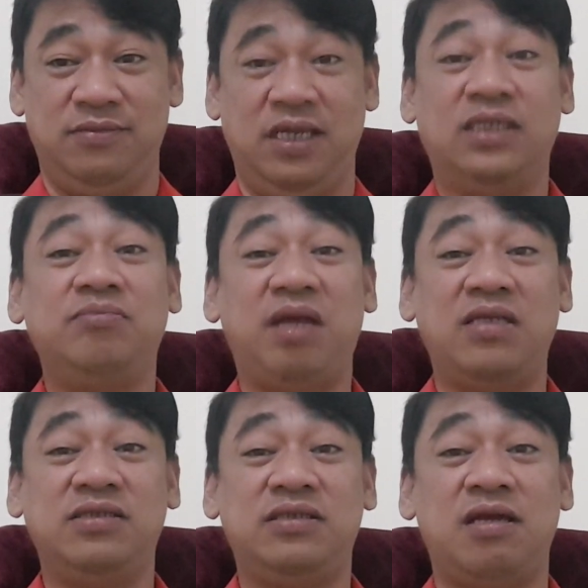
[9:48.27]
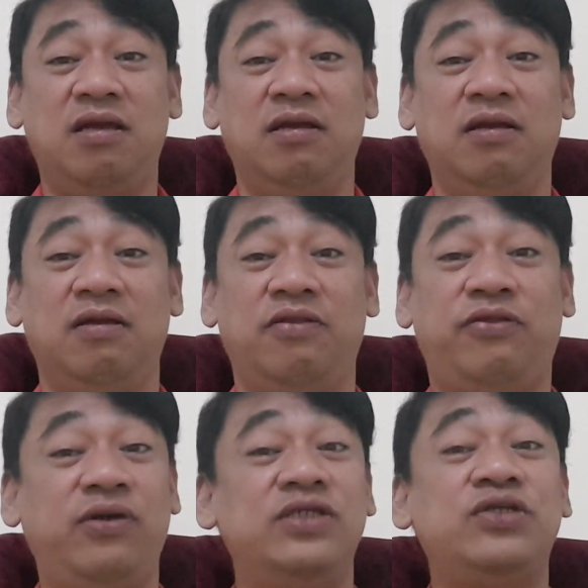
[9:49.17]
It means
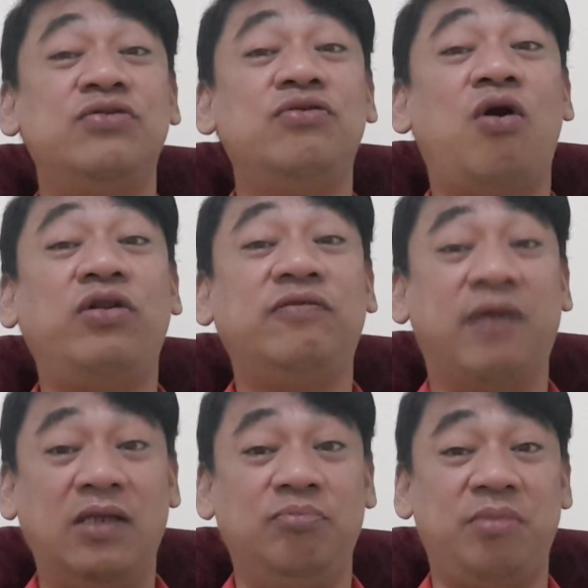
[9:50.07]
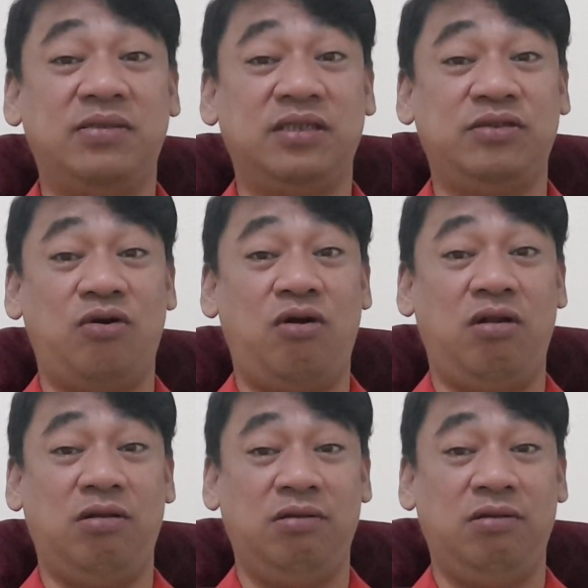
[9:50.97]
there is no development at all.